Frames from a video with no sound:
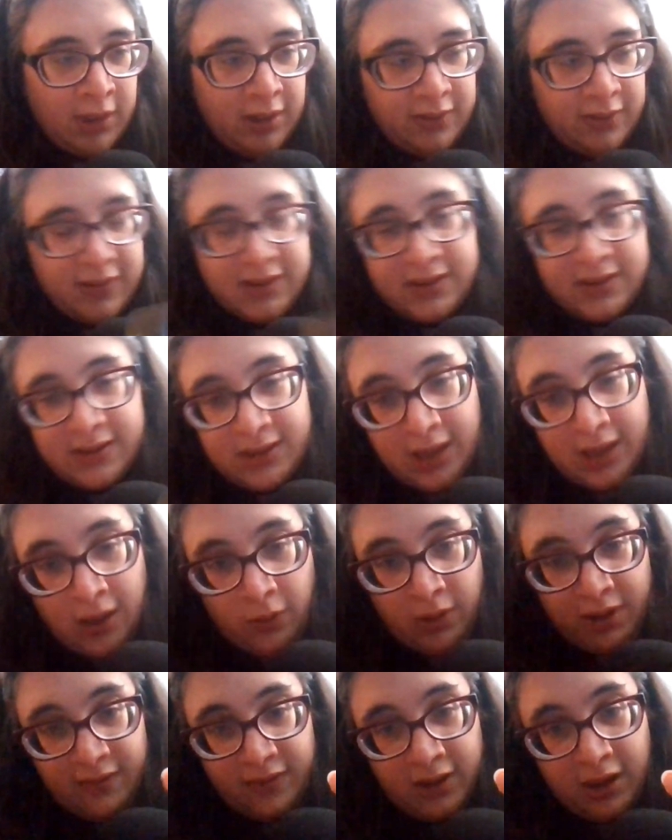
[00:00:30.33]
this is not
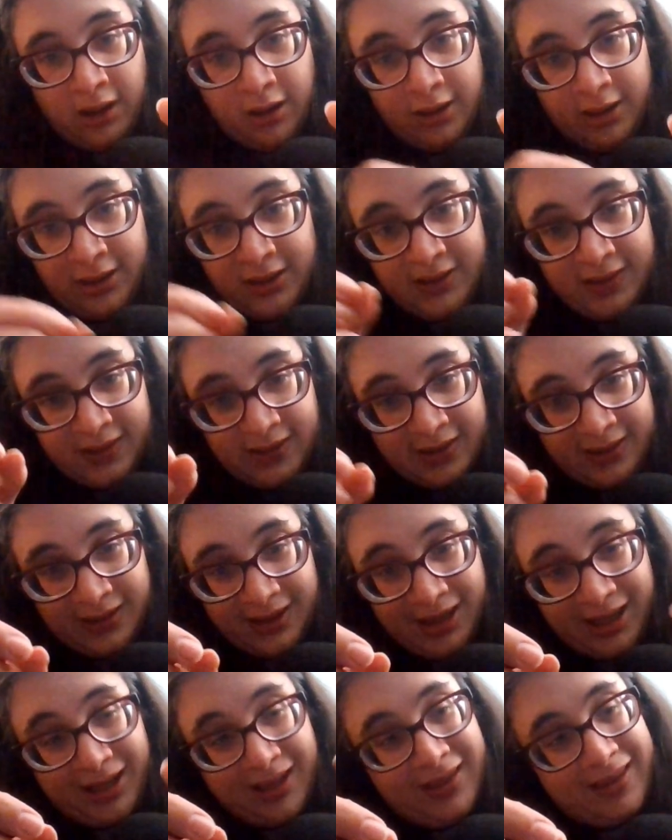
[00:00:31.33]
one of the cards. This is
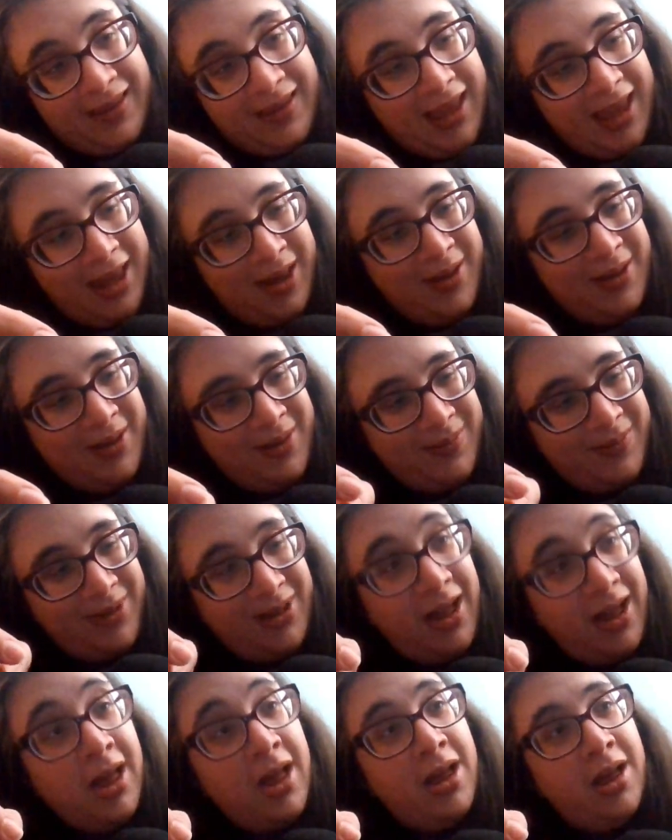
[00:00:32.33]
an example.
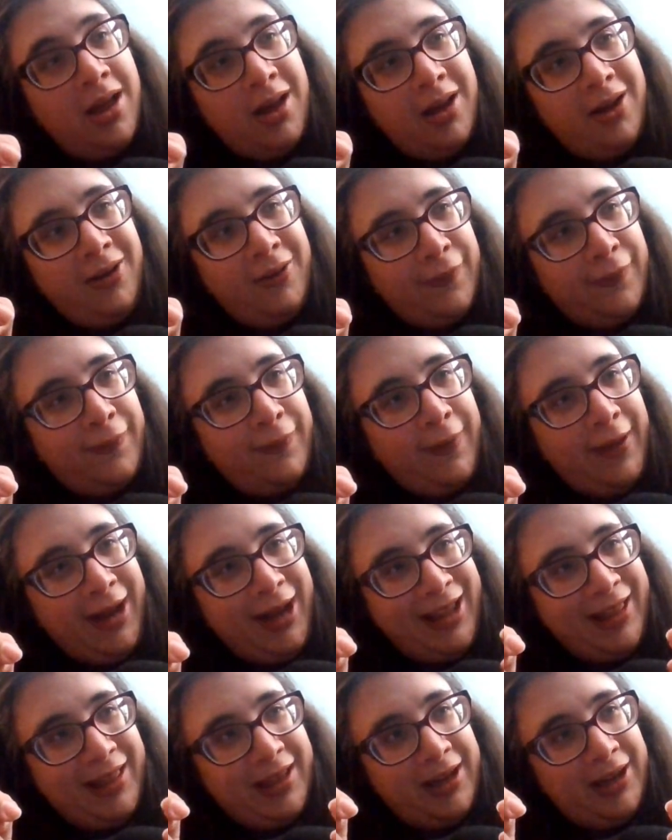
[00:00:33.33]
Oh,
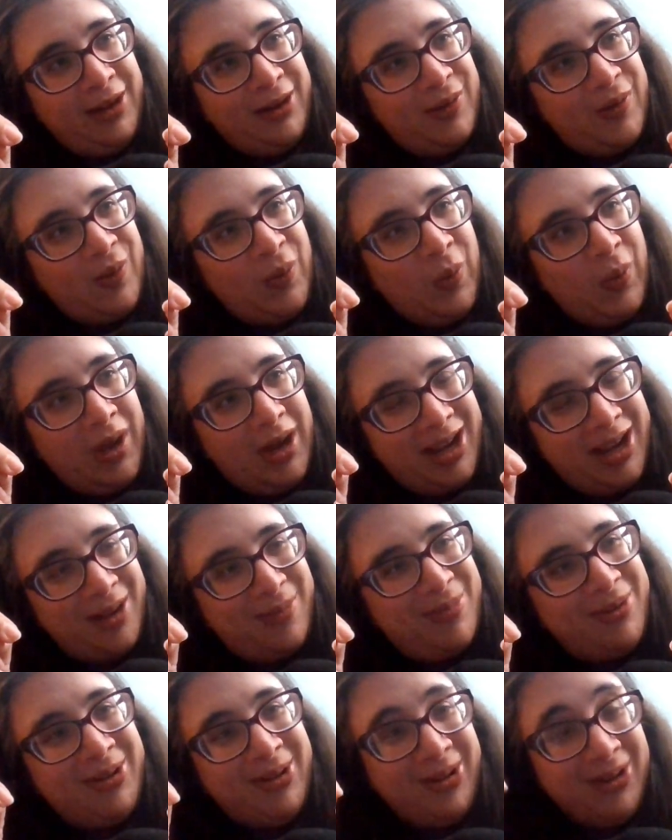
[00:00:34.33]
funny that you're the one I
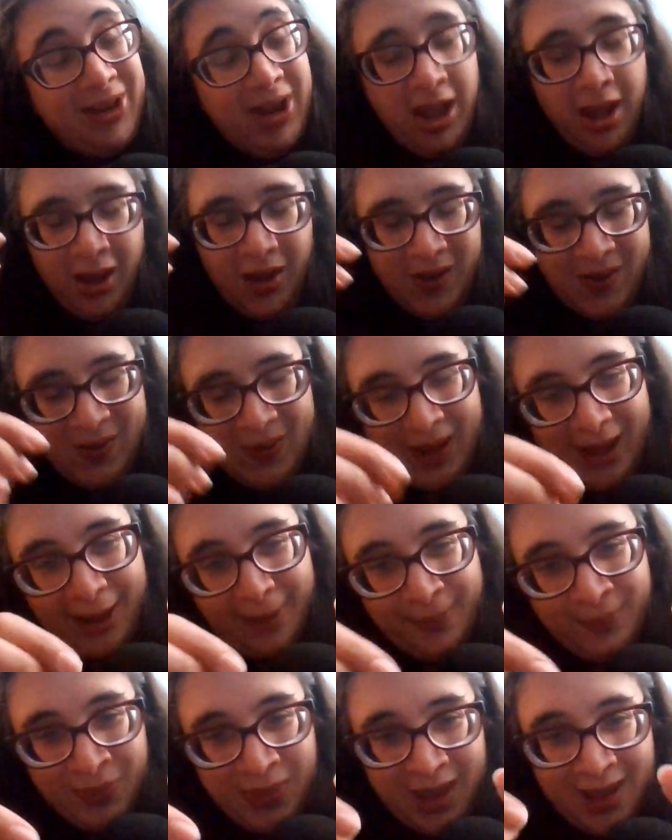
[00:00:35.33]
pulled. Okay,
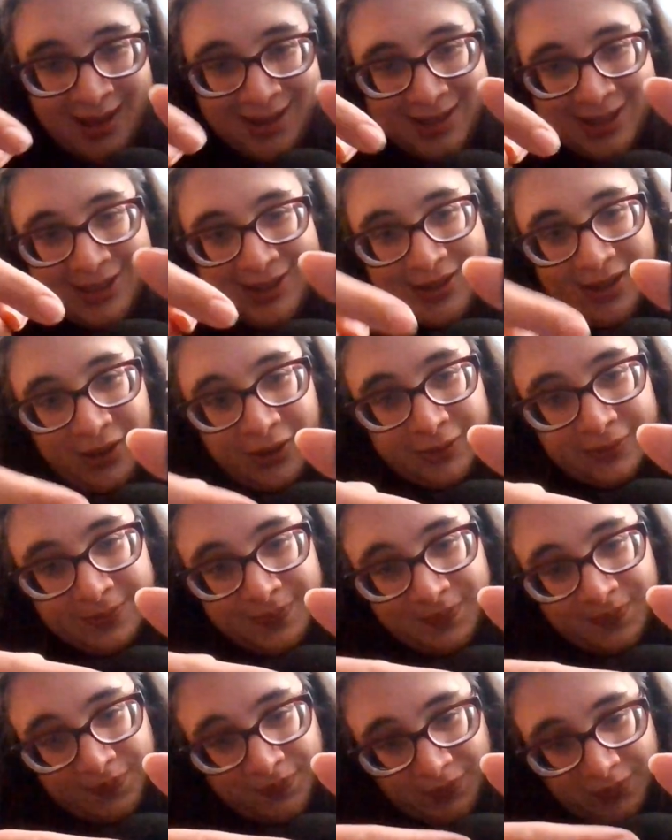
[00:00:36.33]
so
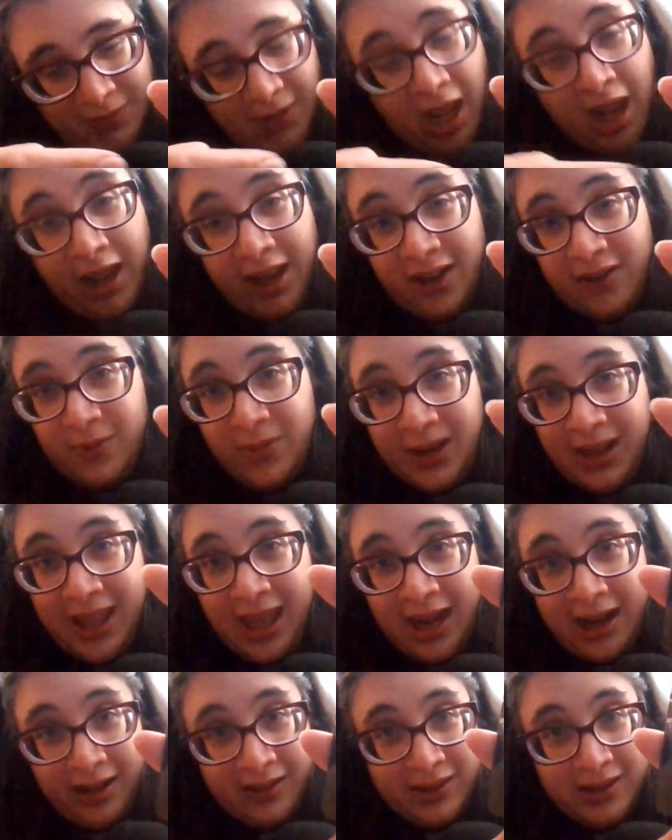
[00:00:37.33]
I have been
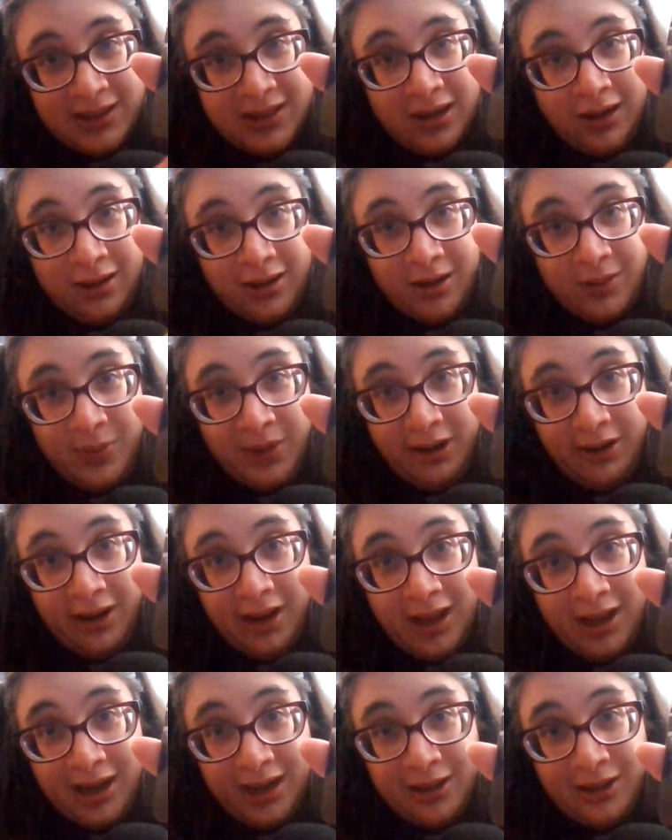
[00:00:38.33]
getting this card
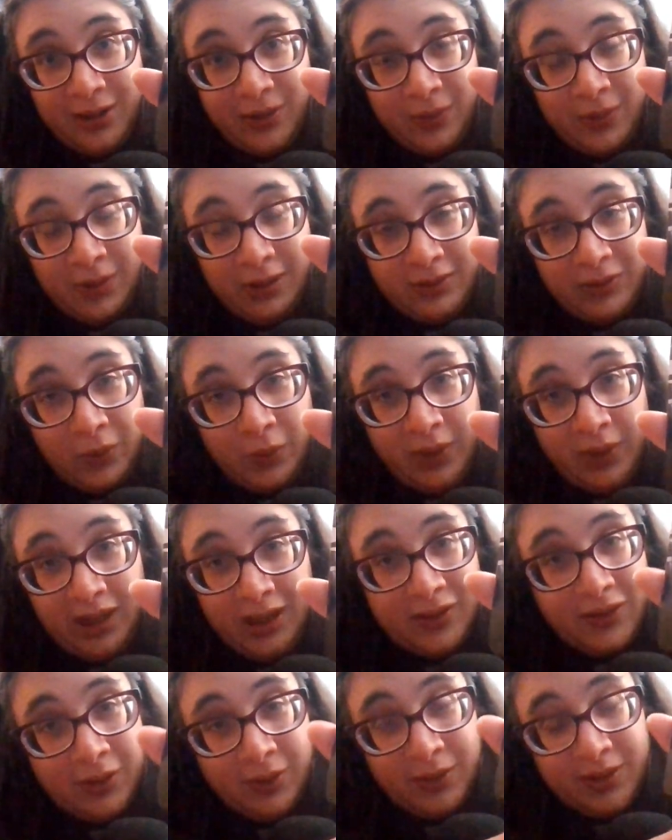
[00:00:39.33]
periodically throughout the
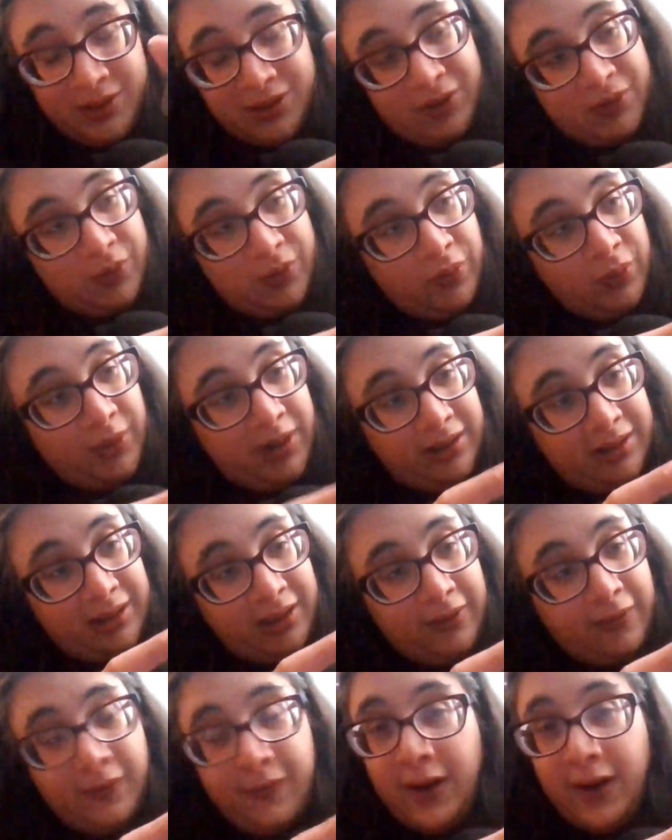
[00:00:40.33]
week, so it's just
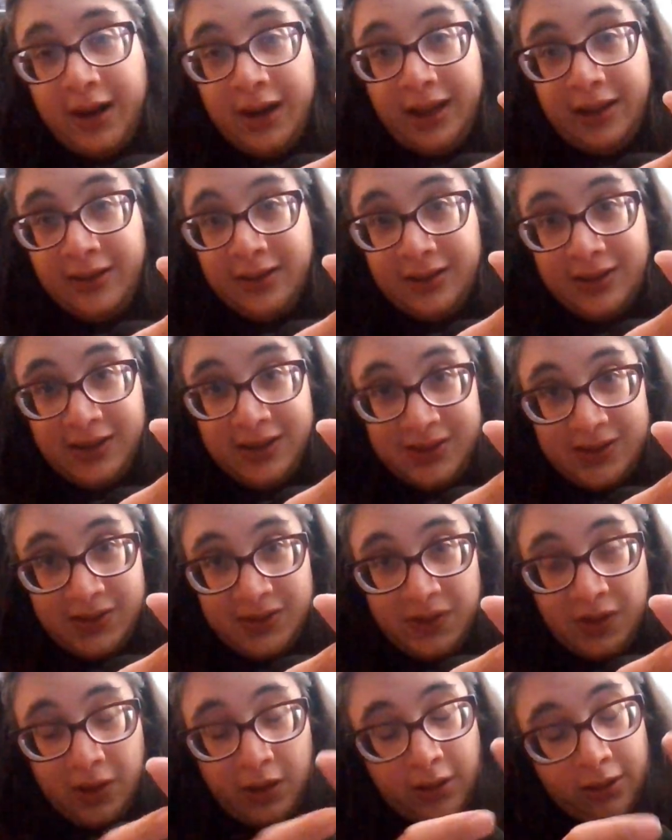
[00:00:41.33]
really funny that this is
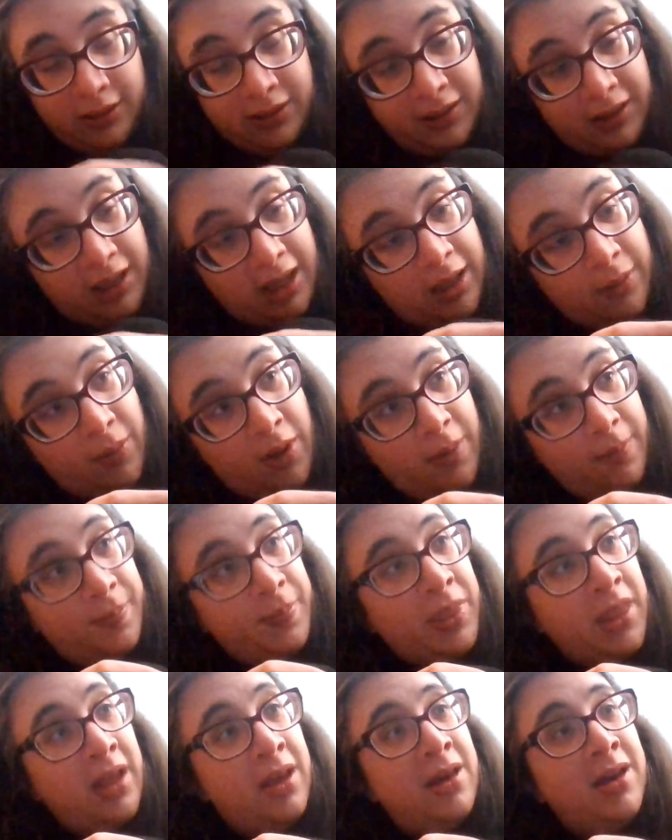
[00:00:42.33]
the card that came up.
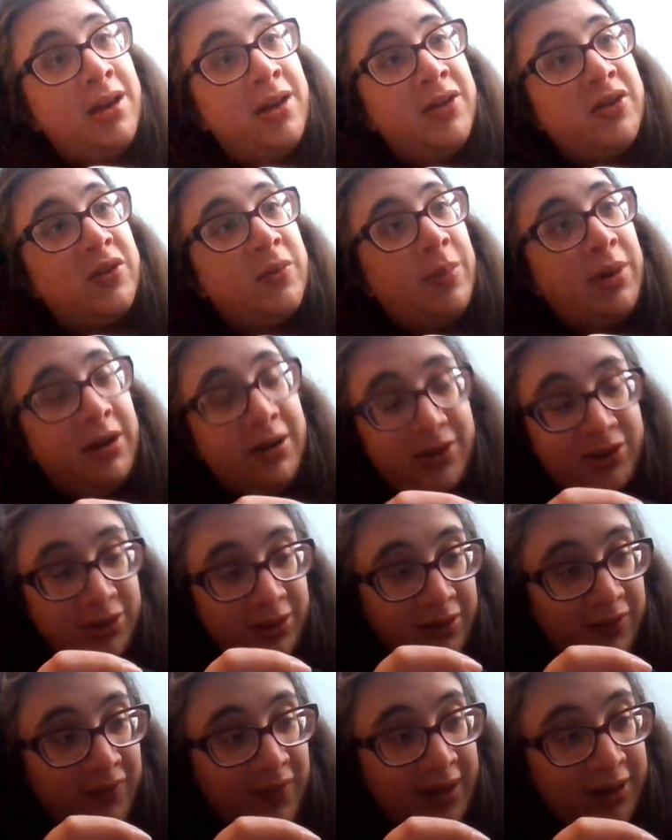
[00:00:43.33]

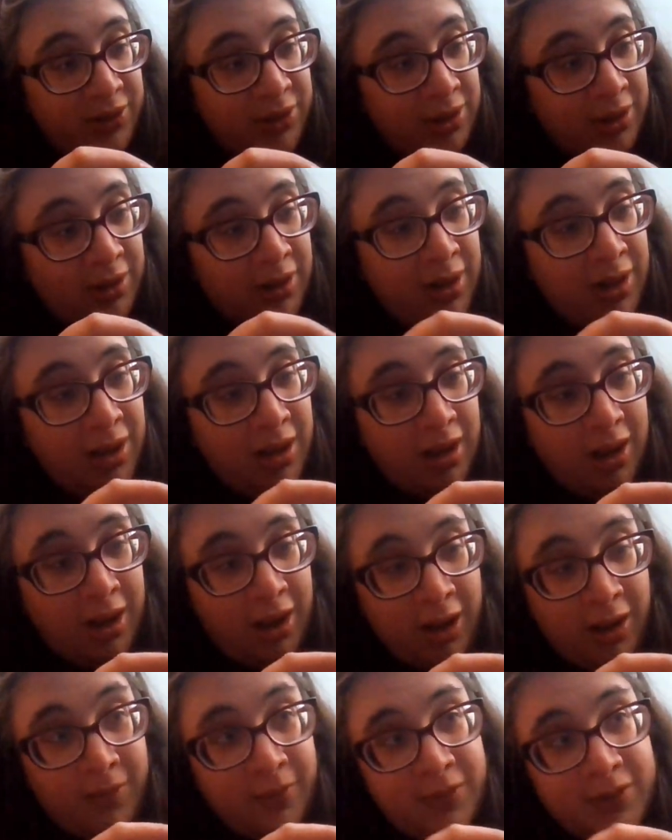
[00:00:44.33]
Spiritual Adventure.
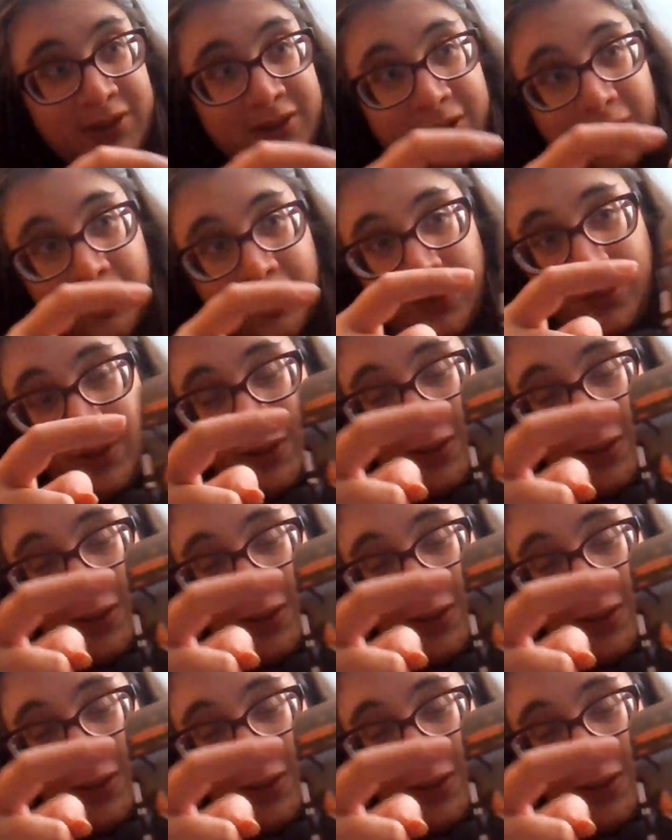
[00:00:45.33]
So